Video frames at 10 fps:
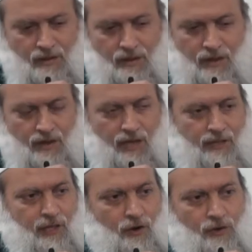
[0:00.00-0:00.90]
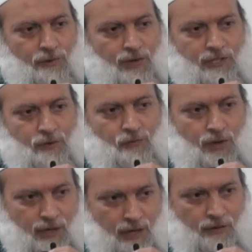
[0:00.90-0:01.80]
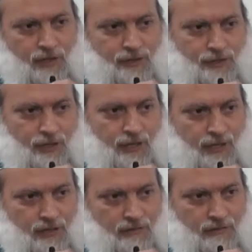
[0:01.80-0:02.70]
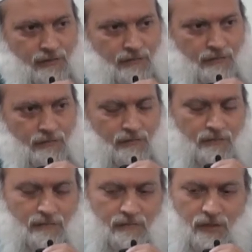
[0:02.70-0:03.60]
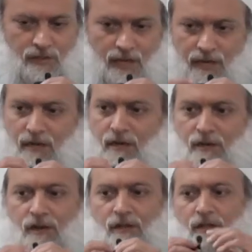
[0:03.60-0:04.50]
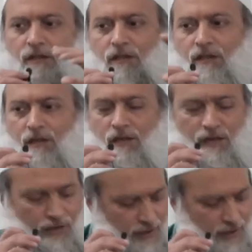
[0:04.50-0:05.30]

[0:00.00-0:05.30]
And again, the only reason we know this journey is, again, the